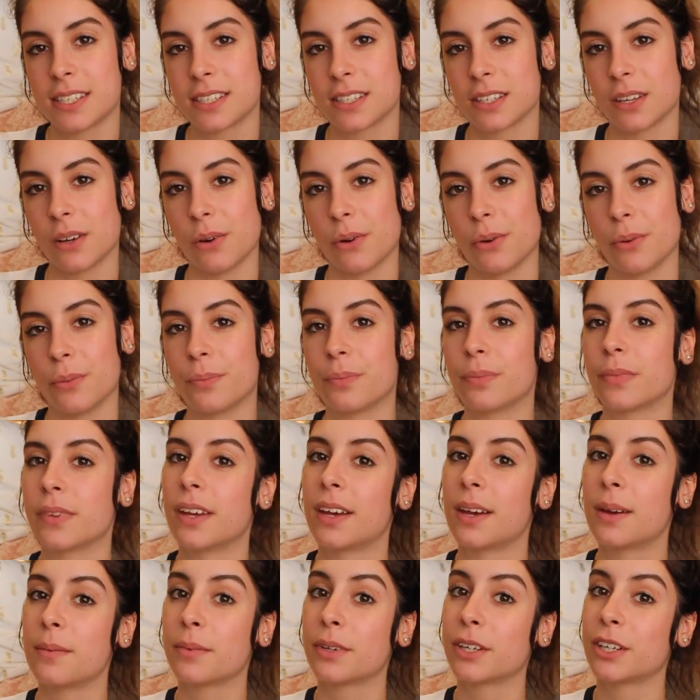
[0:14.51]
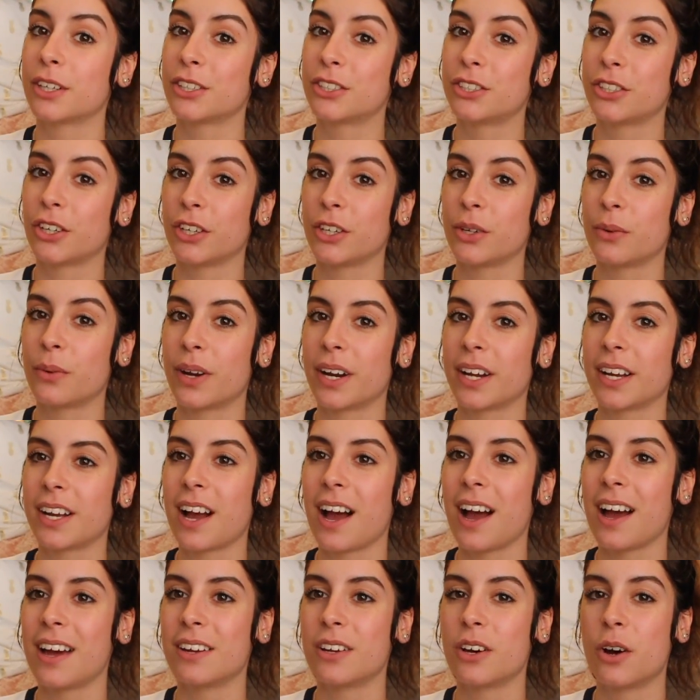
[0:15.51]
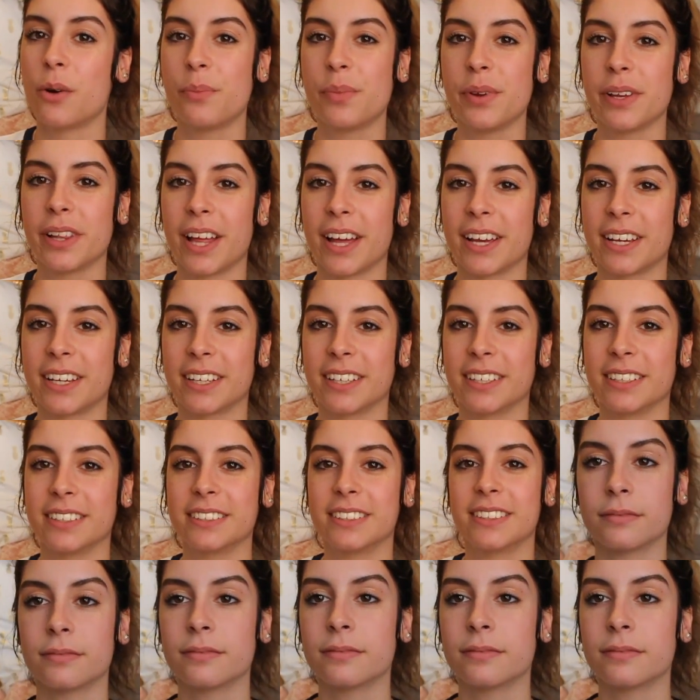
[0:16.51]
so I'm going to show you what I got. Hope you like it.